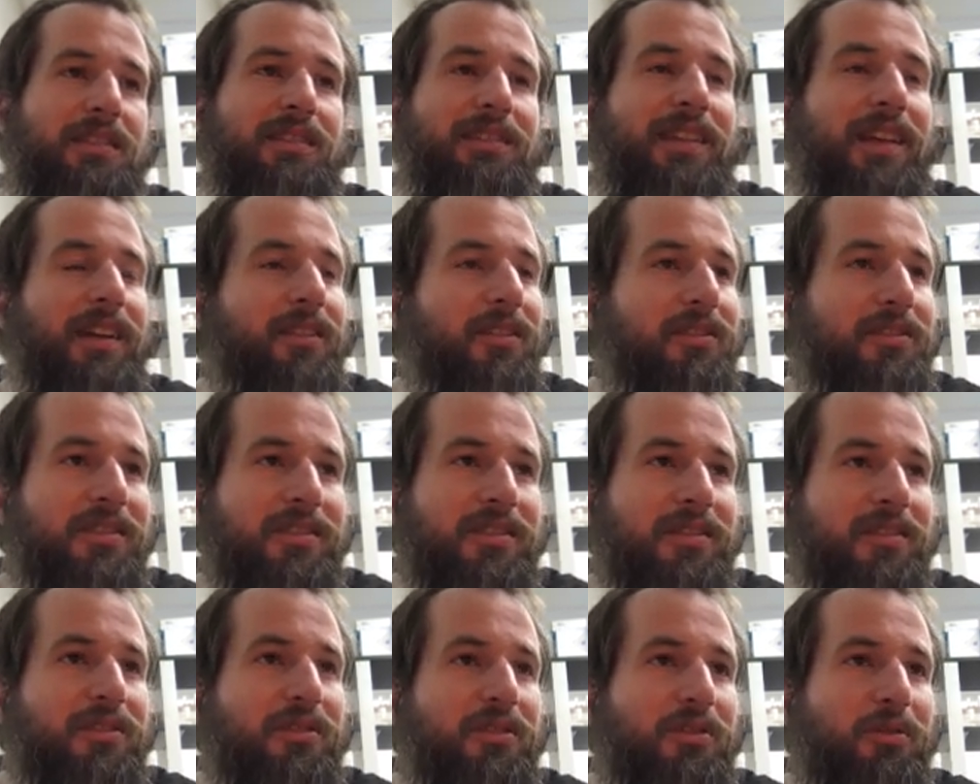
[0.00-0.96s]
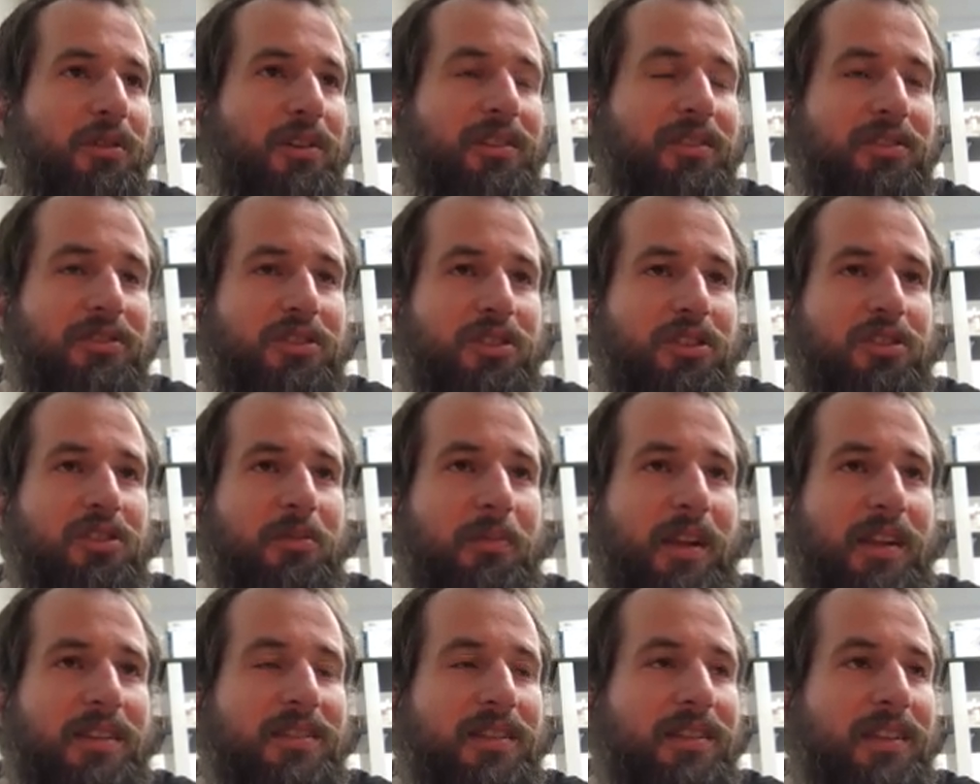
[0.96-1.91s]
In a letter to the New England Journal
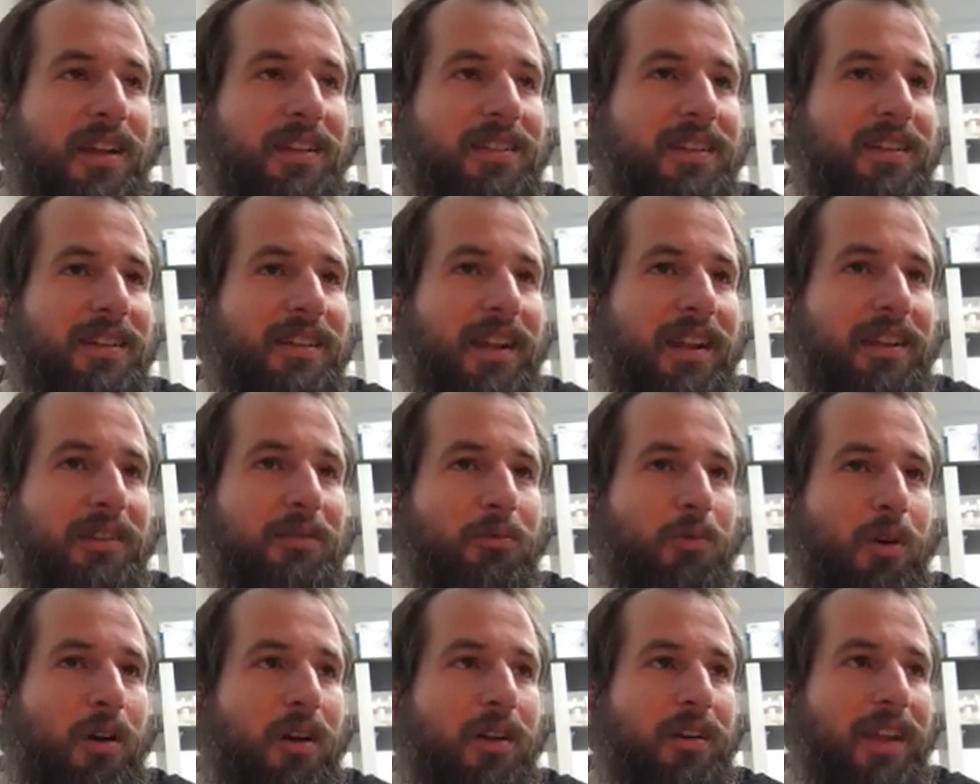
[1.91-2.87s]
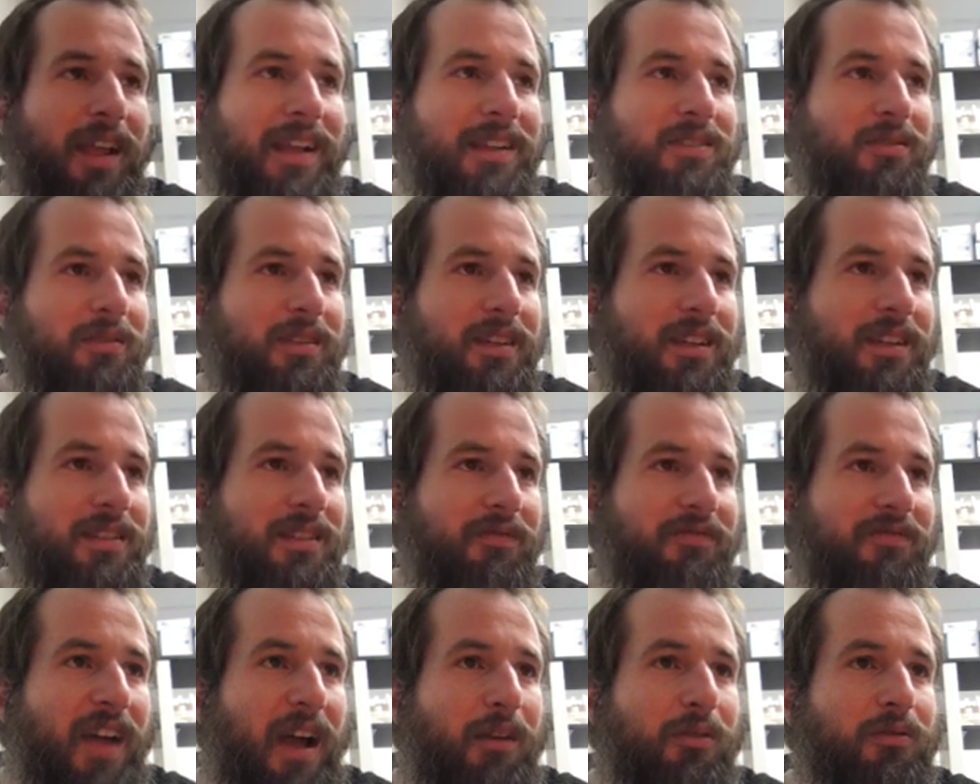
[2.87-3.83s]
of Medicine in 1991, Ansel Keys,
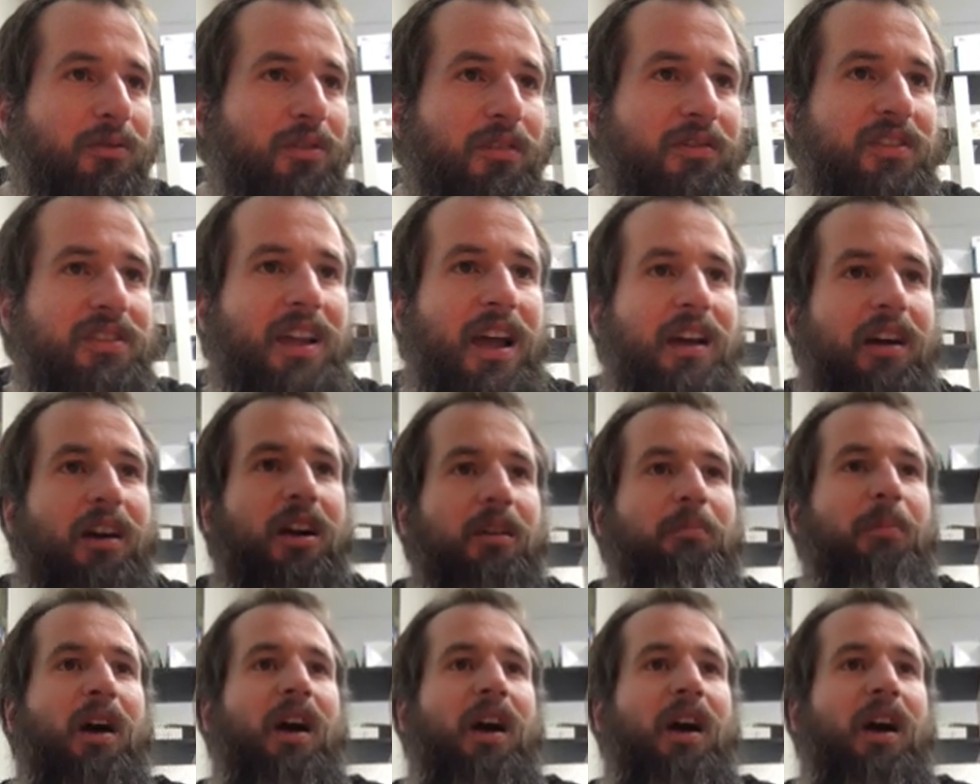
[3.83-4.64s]
the founder of the diet harp